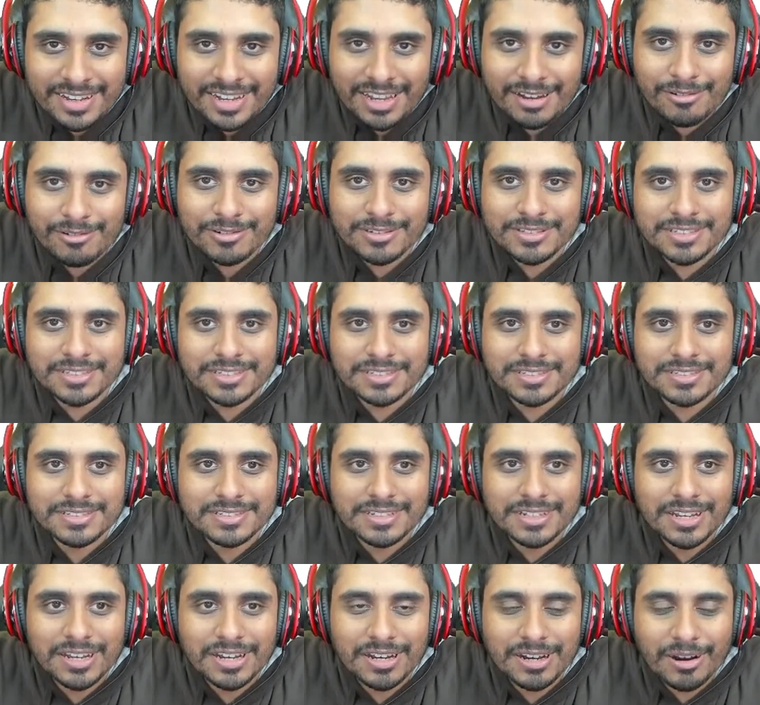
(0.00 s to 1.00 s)
that
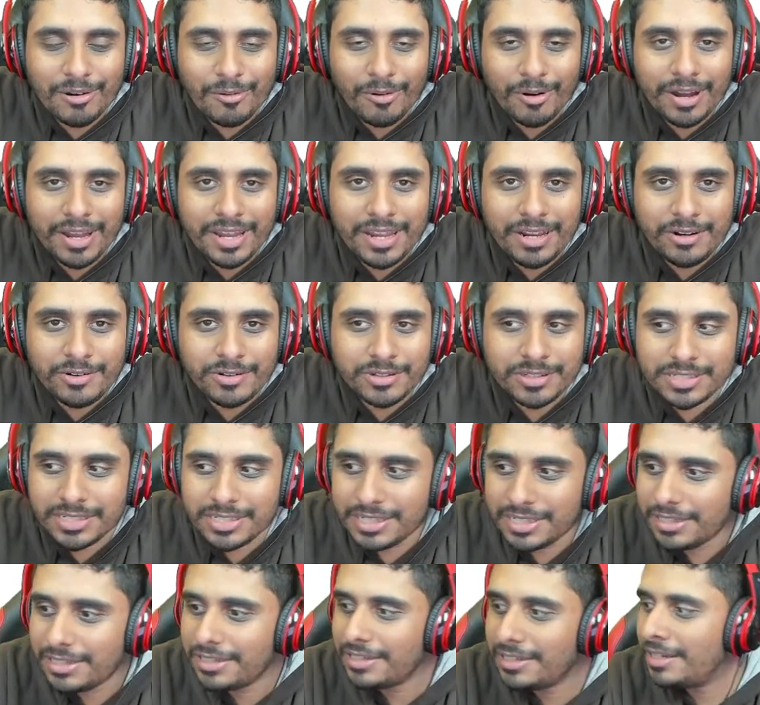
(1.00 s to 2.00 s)
was quite
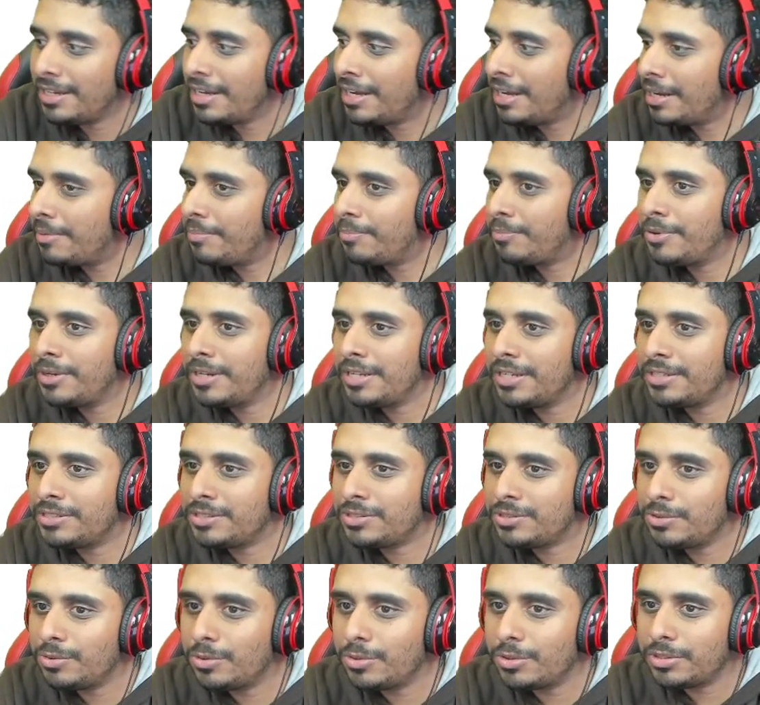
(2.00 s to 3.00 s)
interesting. Pretty
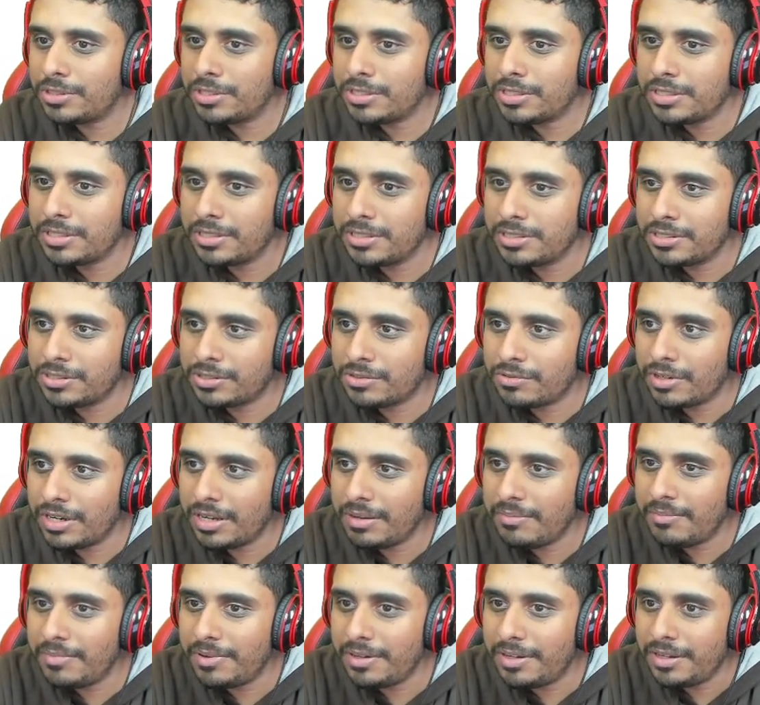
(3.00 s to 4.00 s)
short
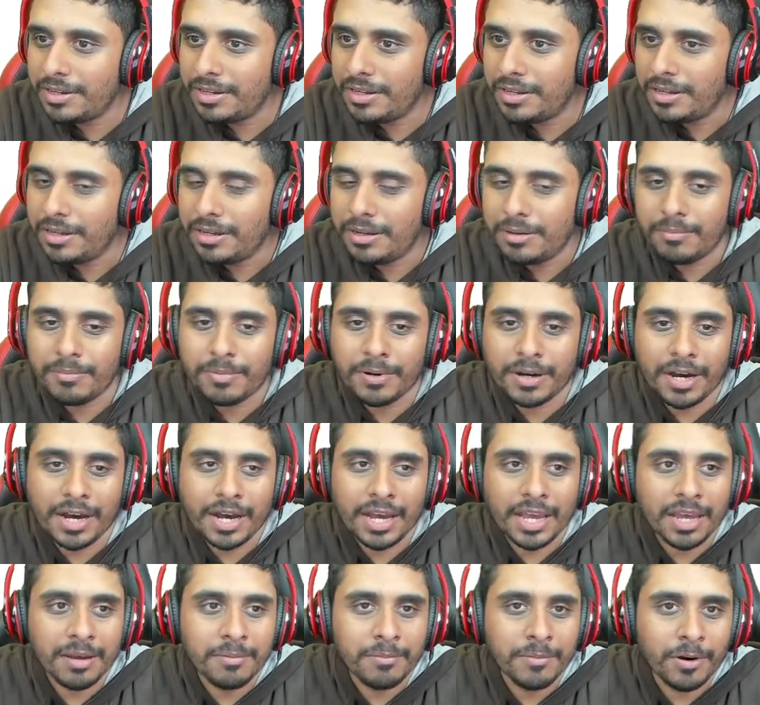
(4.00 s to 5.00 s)
stream, but
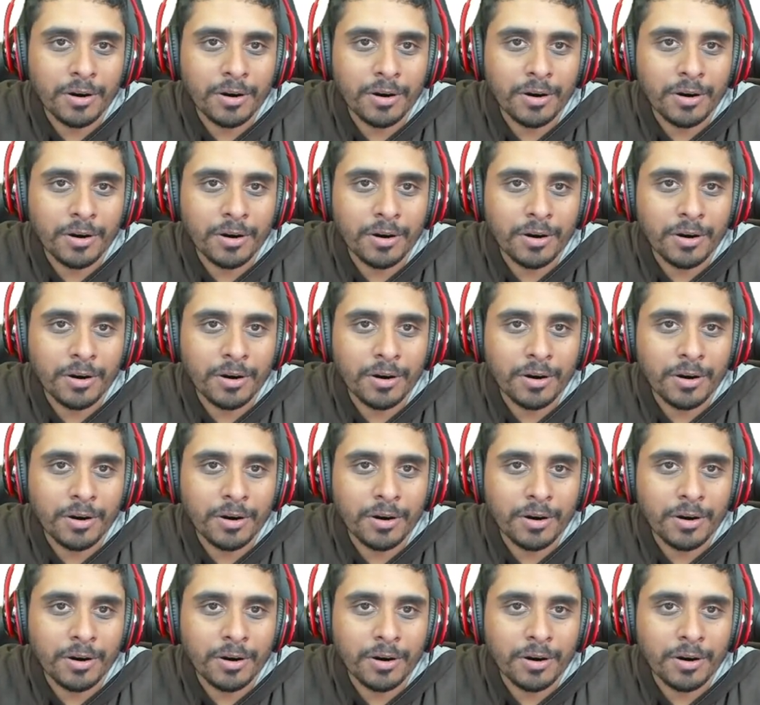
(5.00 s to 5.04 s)
I am